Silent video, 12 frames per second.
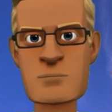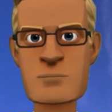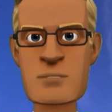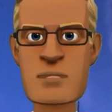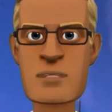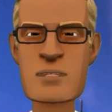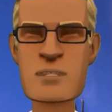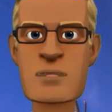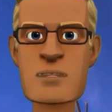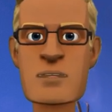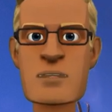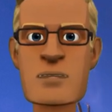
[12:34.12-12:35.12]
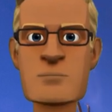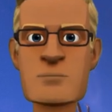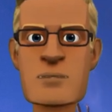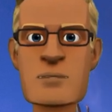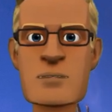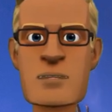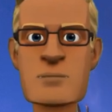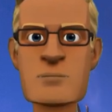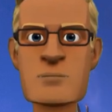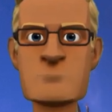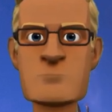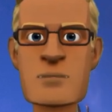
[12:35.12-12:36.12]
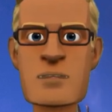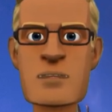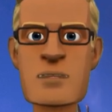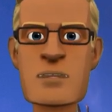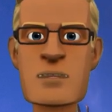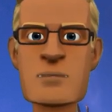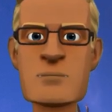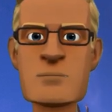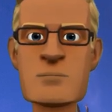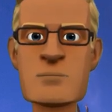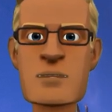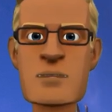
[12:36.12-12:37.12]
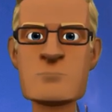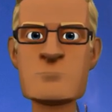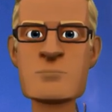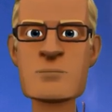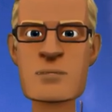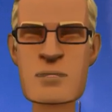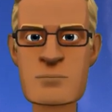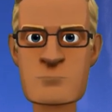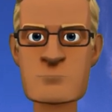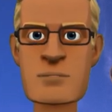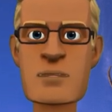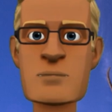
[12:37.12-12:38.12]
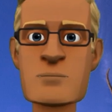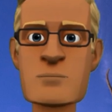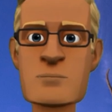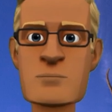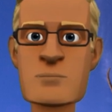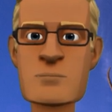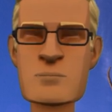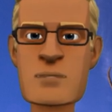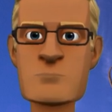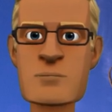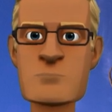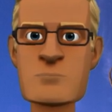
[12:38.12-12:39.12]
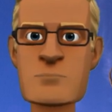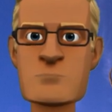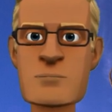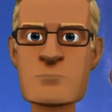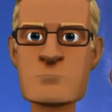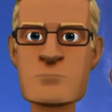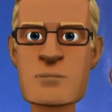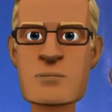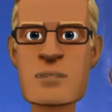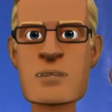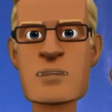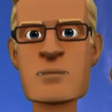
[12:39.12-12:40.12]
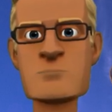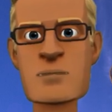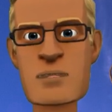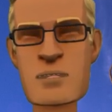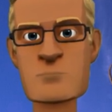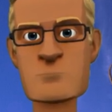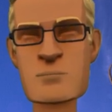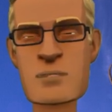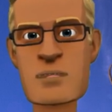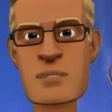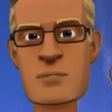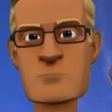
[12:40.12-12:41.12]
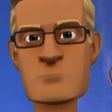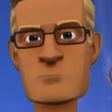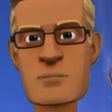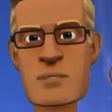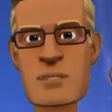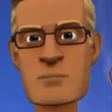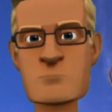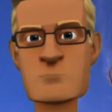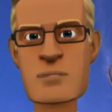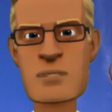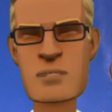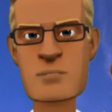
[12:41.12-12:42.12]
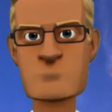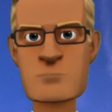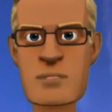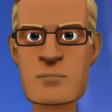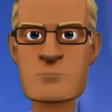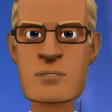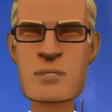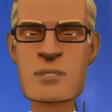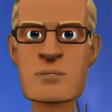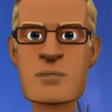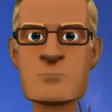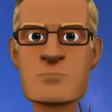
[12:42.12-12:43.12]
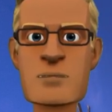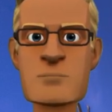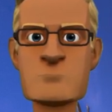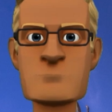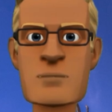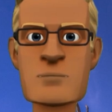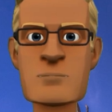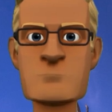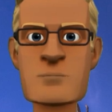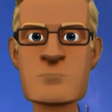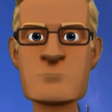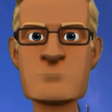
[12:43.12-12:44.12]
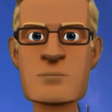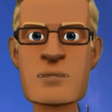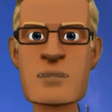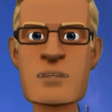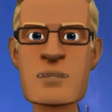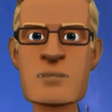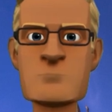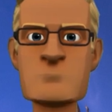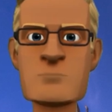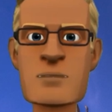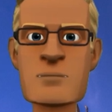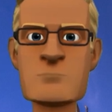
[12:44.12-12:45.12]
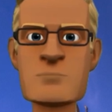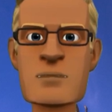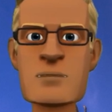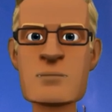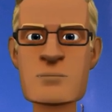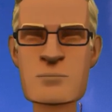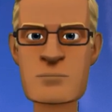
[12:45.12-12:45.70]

Now Jehovah makes this covenant with King David. And here again, he's providing some additional details in connection with that offspring, that promise in Genesis.